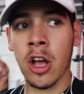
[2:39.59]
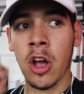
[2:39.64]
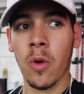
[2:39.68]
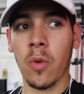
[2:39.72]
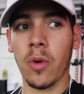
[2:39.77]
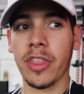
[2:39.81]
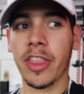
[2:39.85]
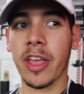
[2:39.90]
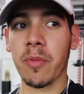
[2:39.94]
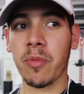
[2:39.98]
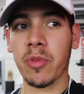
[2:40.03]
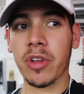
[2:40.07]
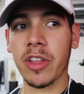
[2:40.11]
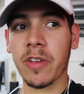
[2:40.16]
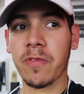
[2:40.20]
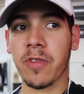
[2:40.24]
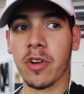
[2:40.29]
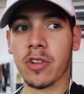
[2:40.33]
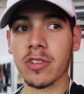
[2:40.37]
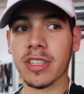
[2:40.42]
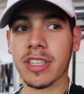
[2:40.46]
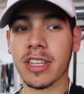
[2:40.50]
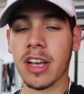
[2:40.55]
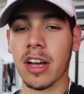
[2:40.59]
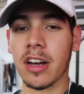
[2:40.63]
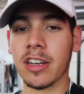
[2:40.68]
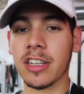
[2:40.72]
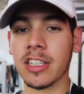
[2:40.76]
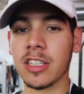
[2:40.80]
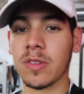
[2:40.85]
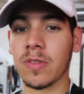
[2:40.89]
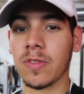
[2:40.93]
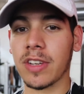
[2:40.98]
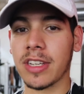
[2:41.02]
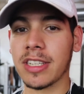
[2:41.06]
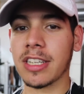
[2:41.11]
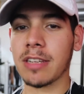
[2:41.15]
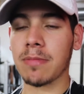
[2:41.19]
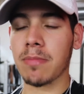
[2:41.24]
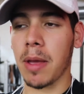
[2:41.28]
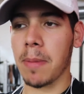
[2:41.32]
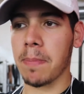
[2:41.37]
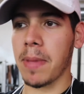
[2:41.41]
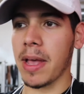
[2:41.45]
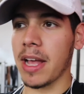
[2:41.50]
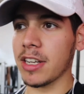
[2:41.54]
One thing I'm really focusing on is fixing
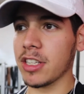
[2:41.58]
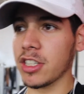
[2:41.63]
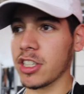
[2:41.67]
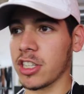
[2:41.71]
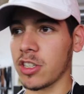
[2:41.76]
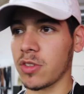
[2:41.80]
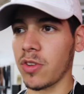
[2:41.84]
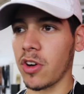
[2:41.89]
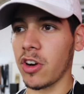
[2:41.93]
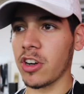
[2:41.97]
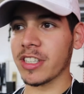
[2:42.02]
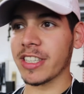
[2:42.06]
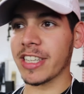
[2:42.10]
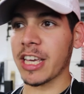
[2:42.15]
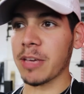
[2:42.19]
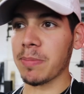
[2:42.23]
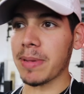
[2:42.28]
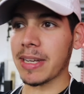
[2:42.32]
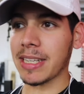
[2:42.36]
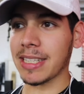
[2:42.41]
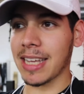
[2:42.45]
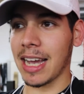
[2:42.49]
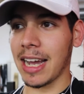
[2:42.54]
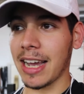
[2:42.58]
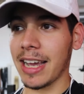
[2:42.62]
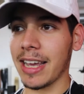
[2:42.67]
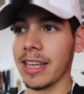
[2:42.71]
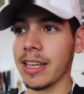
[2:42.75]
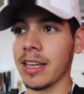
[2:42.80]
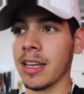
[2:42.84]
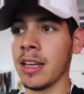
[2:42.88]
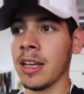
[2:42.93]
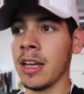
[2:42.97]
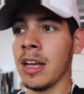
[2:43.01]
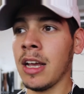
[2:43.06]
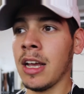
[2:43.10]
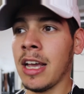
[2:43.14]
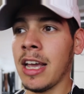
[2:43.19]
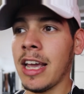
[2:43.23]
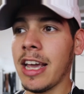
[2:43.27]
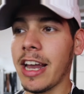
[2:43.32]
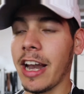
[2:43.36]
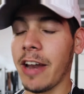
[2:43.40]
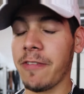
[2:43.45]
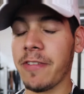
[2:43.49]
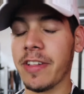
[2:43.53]
my bench as far as keeping tight,
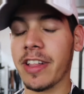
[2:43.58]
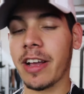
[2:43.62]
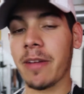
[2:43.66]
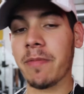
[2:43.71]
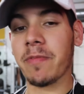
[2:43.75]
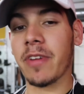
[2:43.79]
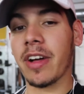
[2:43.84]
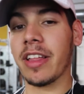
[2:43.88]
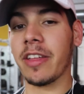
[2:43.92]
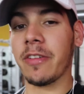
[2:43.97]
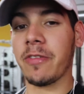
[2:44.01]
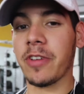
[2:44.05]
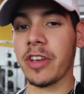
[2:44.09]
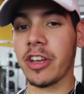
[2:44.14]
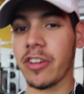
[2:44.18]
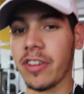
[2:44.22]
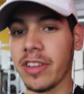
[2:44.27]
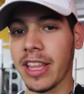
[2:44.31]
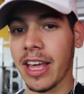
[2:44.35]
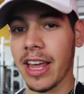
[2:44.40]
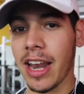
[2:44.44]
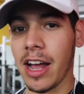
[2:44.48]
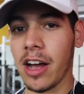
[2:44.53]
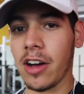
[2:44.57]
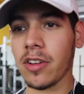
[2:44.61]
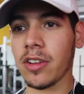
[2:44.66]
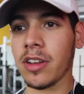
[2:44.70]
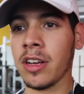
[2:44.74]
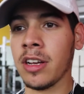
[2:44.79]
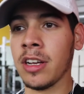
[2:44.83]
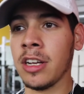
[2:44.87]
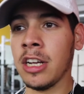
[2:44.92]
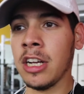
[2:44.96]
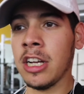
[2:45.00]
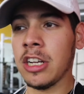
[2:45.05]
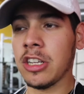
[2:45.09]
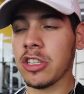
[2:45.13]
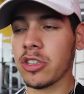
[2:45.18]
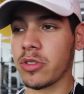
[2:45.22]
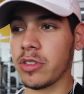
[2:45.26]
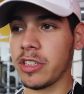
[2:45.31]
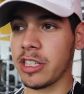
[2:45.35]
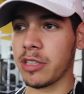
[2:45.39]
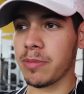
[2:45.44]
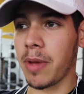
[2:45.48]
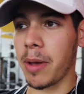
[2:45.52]
and I feel like I'm finally figuring that out.
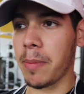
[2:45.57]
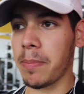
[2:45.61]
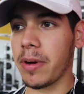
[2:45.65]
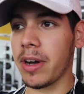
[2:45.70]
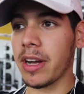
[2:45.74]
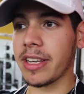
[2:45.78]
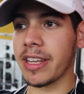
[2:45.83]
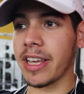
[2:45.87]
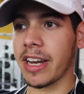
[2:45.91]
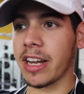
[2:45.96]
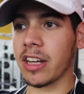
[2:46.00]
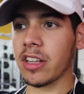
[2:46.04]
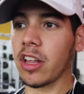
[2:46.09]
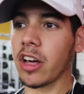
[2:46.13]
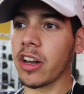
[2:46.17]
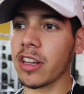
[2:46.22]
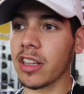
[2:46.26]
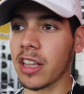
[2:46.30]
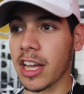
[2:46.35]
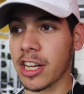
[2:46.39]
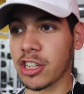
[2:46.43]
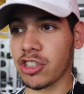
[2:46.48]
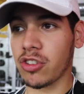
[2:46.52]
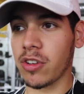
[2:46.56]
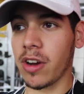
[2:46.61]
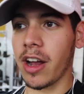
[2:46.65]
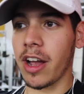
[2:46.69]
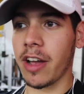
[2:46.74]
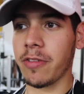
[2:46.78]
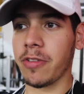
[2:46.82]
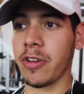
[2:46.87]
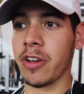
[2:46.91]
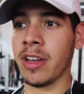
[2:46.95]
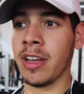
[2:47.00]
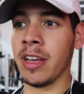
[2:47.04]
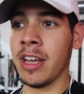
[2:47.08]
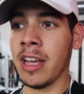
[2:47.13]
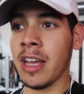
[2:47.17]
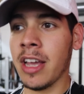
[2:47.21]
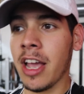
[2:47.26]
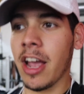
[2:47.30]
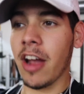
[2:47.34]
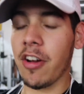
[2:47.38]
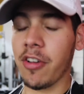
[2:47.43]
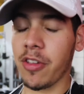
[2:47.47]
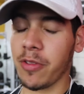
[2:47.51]
Squeezing my butt, getting a lot of leg drive.
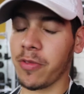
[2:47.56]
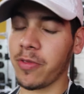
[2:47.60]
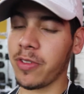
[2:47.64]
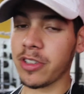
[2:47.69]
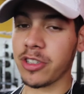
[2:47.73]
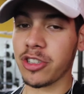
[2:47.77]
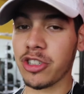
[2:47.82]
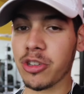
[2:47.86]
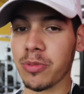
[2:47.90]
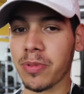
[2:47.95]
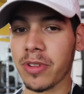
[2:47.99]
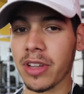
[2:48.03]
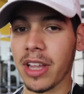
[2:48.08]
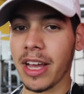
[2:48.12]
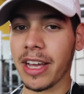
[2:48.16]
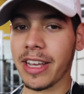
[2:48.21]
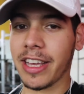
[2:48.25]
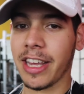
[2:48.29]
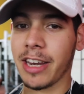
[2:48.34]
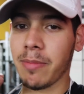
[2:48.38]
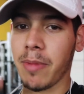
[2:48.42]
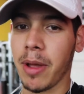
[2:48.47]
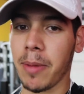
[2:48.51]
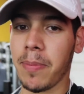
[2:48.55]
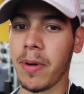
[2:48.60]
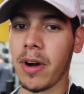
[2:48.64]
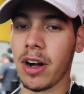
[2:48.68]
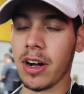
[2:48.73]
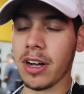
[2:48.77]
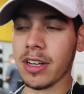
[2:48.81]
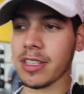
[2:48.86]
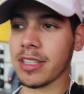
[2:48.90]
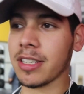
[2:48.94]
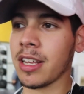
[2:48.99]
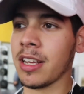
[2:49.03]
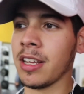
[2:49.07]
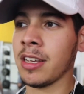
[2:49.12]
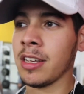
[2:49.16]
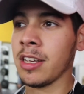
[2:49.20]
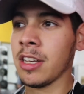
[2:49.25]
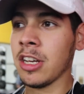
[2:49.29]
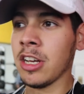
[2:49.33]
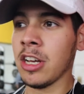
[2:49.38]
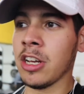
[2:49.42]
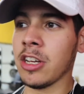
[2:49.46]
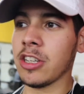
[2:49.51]
Everything feels super light, getting my pause.
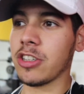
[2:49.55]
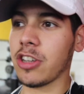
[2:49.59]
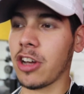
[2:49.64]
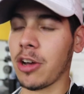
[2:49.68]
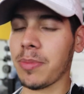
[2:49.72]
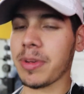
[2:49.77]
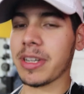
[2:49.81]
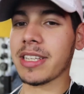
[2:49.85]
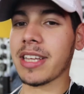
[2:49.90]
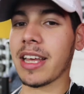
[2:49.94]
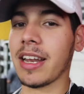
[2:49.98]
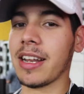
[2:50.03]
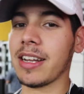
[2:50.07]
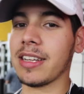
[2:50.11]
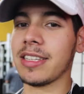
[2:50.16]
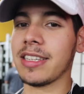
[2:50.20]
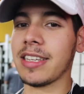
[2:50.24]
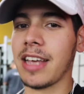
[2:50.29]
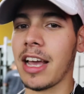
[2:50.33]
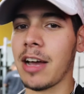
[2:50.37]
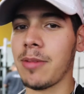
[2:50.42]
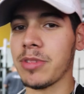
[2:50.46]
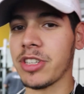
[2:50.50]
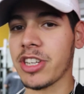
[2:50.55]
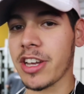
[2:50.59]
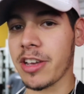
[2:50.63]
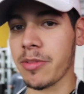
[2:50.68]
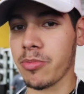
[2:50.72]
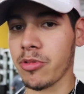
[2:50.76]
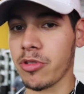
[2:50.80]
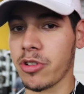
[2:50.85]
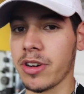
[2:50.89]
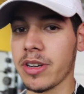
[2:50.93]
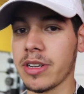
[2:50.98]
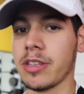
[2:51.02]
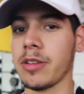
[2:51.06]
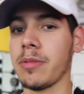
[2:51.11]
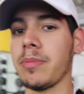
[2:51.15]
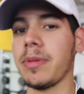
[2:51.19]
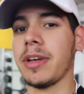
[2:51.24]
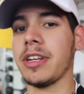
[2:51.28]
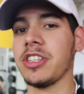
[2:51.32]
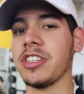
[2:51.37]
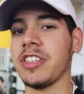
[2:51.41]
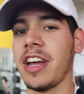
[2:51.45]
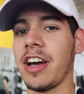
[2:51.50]
So I'm excited to see how much I can progress on
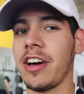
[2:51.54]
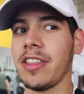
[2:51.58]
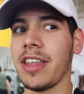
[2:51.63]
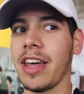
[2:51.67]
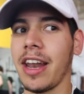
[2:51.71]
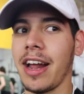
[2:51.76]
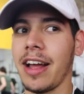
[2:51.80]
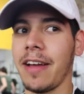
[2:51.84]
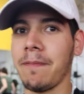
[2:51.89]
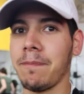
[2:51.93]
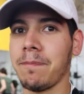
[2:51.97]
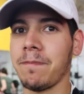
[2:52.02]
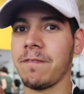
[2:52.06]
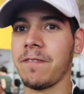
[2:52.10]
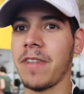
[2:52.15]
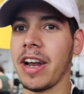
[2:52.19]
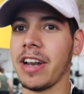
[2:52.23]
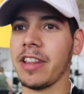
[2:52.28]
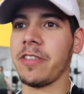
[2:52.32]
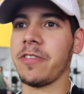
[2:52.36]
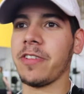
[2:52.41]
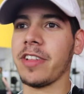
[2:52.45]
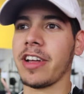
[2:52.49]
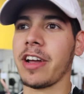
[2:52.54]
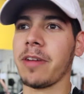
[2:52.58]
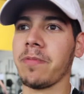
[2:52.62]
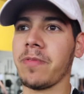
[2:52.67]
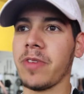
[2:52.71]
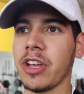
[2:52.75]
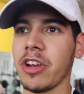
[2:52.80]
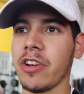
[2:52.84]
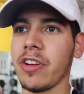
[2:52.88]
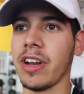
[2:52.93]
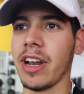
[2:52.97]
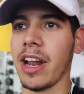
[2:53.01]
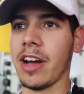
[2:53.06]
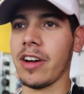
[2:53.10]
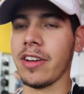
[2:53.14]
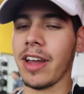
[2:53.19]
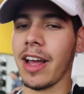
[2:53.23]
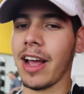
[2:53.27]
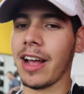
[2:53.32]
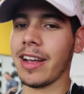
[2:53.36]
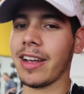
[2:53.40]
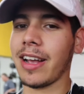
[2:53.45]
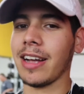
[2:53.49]
bench now that I finally feel like I'm figuring it out and
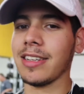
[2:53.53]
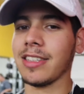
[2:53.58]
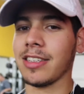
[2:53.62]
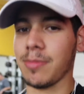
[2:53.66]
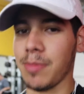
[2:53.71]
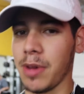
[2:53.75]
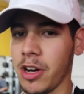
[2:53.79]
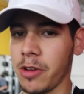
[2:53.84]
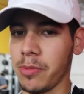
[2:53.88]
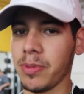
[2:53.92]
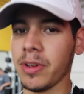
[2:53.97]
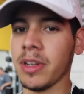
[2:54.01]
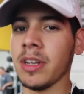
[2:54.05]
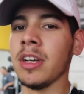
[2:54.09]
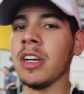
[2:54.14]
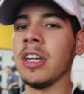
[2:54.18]
I got some help.